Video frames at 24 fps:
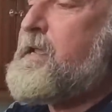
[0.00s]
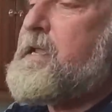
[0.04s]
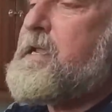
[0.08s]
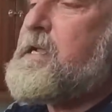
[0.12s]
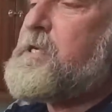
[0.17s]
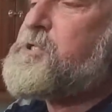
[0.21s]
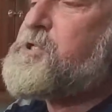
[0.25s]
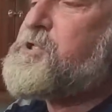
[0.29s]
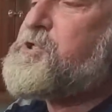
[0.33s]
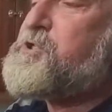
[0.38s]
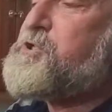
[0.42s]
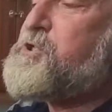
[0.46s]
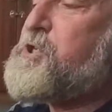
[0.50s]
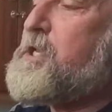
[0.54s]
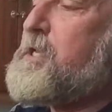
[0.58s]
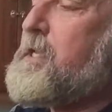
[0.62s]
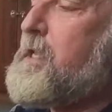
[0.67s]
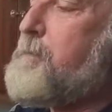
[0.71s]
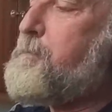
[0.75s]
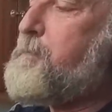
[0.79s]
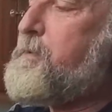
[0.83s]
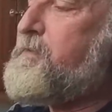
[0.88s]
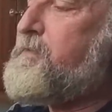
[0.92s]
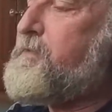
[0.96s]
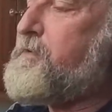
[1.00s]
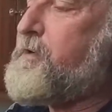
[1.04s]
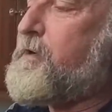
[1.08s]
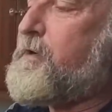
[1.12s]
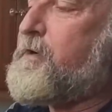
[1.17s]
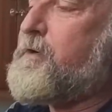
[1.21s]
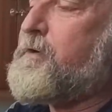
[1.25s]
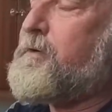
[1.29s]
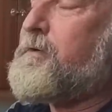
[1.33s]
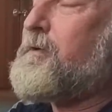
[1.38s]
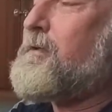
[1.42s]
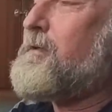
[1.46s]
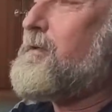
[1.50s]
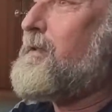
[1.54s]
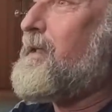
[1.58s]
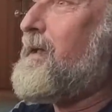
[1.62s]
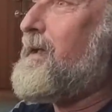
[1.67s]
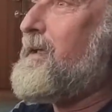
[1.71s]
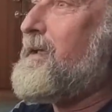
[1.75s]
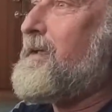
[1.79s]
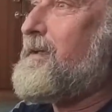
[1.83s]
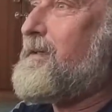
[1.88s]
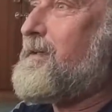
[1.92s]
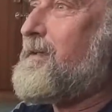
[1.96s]
It's cheap as dirt,
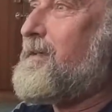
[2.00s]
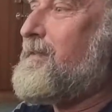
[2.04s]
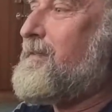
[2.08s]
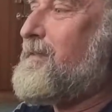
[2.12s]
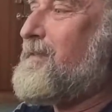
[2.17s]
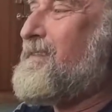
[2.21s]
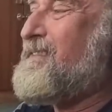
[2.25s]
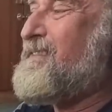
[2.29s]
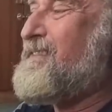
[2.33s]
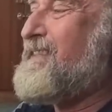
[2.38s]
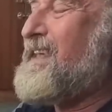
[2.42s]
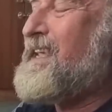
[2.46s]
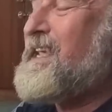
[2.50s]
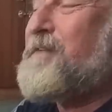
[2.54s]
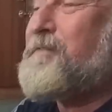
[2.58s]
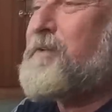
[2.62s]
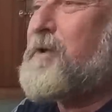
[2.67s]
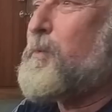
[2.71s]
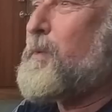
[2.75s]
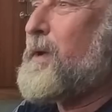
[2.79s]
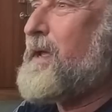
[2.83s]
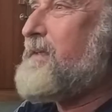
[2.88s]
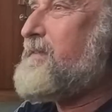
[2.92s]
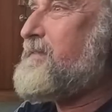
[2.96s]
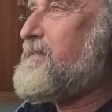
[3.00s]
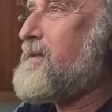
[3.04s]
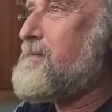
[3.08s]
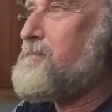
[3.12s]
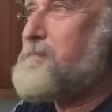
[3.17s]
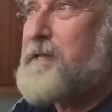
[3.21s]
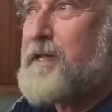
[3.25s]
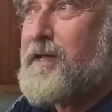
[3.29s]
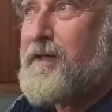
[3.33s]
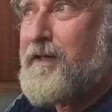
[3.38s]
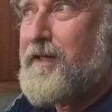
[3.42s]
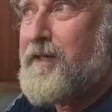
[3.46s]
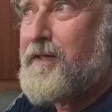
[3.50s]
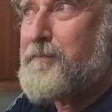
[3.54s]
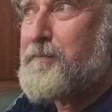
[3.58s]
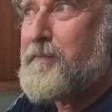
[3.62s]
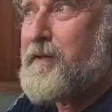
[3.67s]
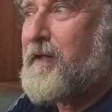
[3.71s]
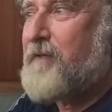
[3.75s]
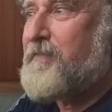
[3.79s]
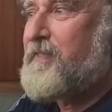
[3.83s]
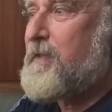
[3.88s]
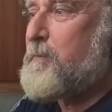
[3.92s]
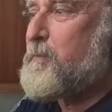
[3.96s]
like they give it away sometime.
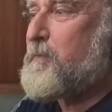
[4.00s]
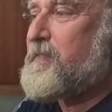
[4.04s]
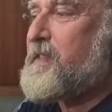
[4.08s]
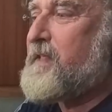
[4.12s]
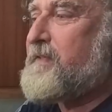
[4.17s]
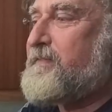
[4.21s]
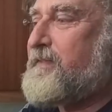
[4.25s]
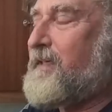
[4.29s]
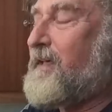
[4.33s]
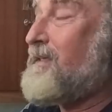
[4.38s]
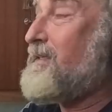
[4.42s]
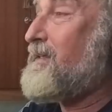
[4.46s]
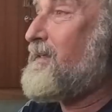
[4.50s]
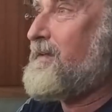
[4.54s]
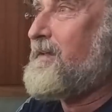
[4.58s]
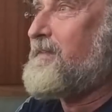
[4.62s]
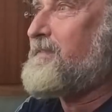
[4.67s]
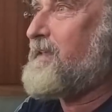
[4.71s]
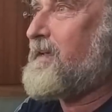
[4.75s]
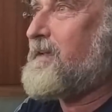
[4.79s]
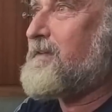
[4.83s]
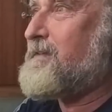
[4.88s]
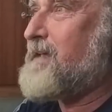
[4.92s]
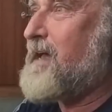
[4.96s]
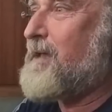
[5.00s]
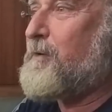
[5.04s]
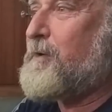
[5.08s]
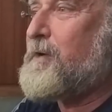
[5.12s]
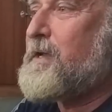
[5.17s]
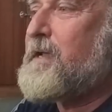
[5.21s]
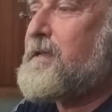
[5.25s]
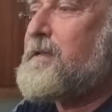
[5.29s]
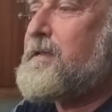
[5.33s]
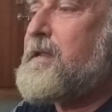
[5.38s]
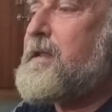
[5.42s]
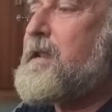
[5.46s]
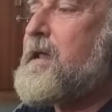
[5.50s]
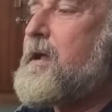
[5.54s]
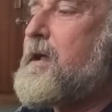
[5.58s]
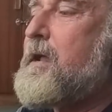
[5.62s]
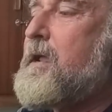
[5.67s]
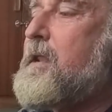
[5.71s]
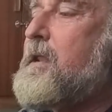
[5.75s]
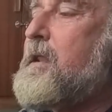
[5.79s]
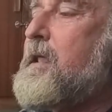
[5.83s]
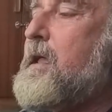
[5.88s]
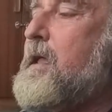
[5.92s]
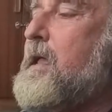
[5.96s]
I think when they sell it, it's like
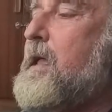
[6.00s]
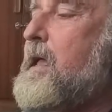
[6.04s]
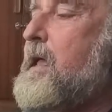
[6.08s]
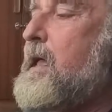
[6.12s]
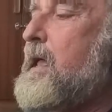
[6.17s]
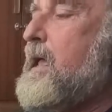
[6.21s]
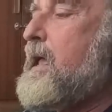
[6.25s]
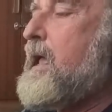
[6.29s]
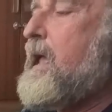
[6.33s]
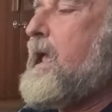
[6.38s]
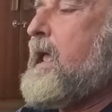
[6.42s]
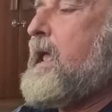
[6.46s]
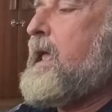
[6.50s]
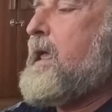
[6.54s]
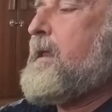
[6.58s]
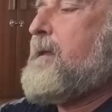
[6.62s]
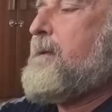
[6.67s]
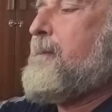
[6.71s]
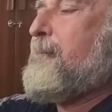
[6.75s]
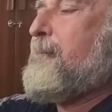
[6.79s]
$1.99. And